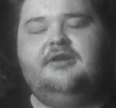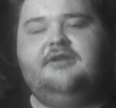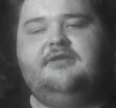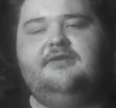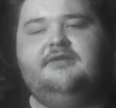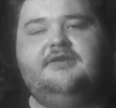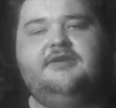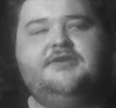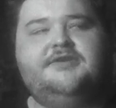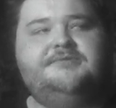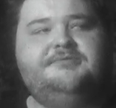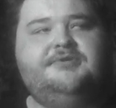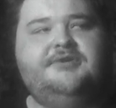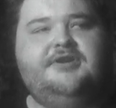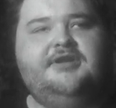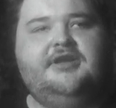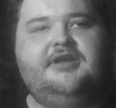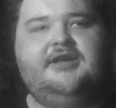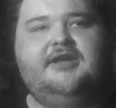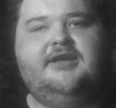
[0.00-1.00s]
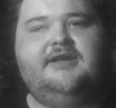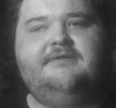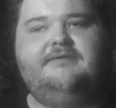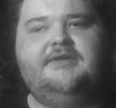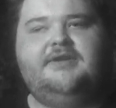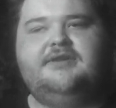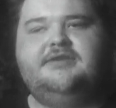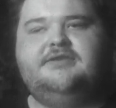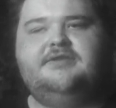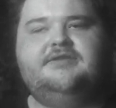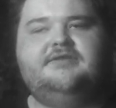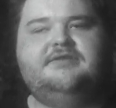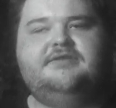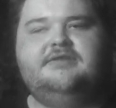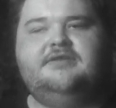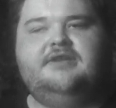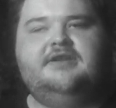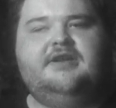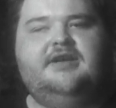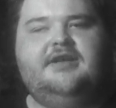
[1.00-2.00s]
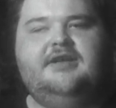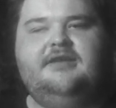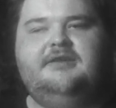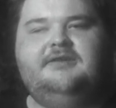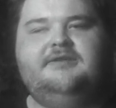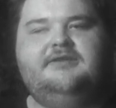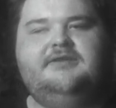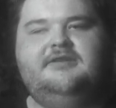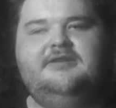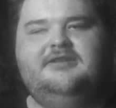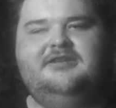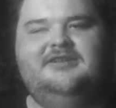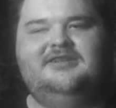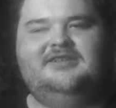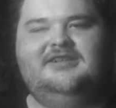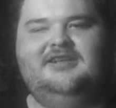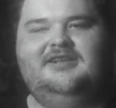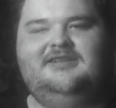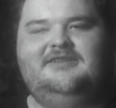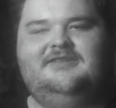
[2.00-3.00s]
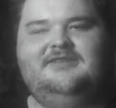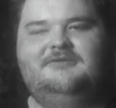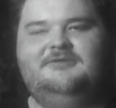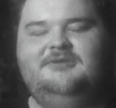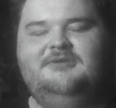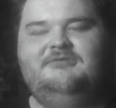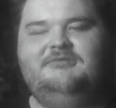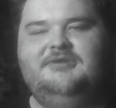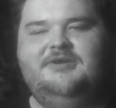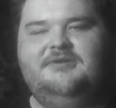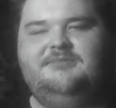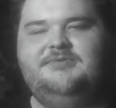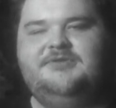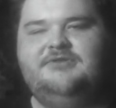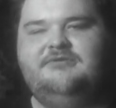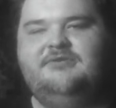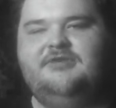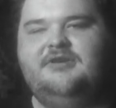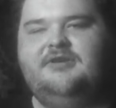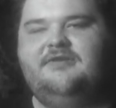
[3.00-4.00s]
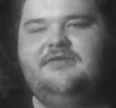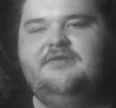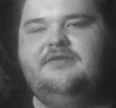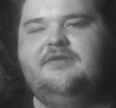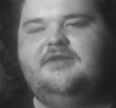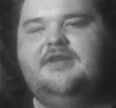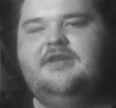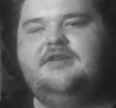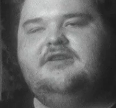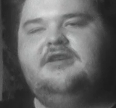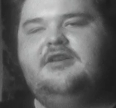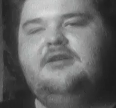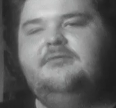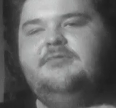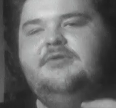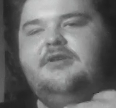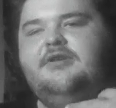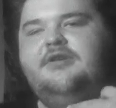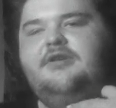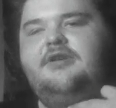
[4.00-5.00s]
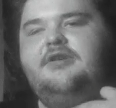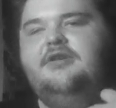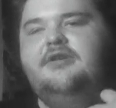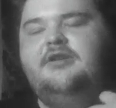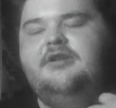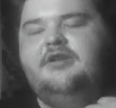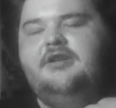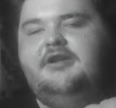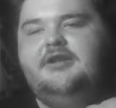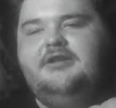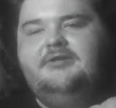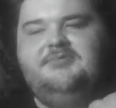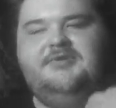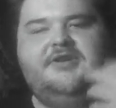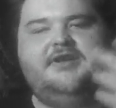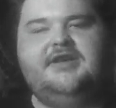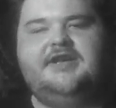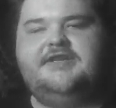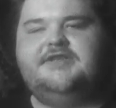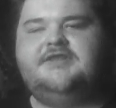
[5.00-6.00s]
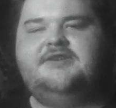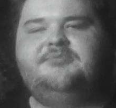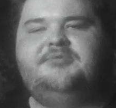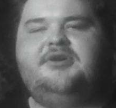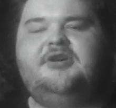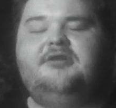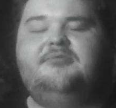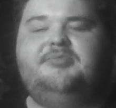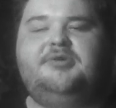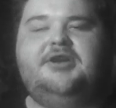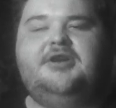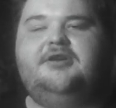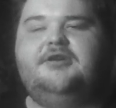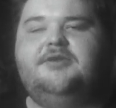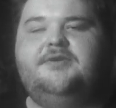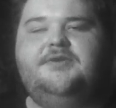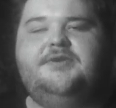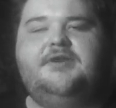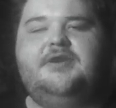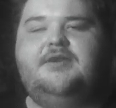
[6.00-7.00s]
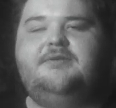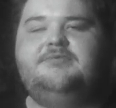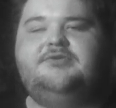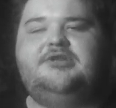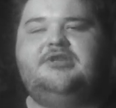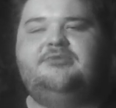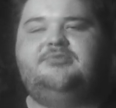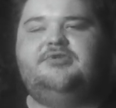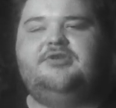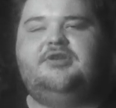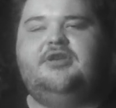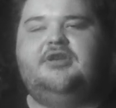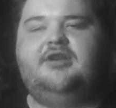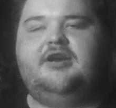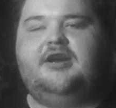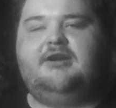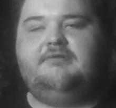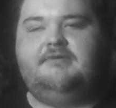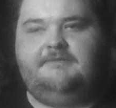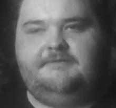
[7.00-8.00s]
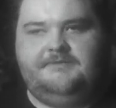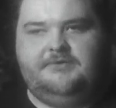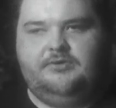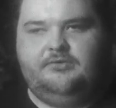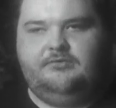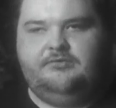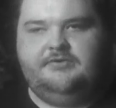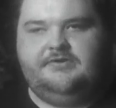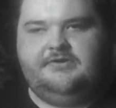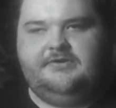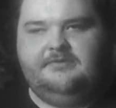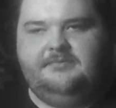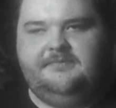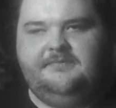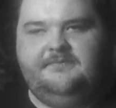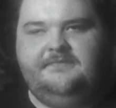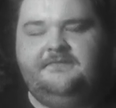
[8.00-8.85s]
I think is what I have, and I I don't know what I'm doing on that game. Uh, you may ask about Bionicle the game GBA. I refuse.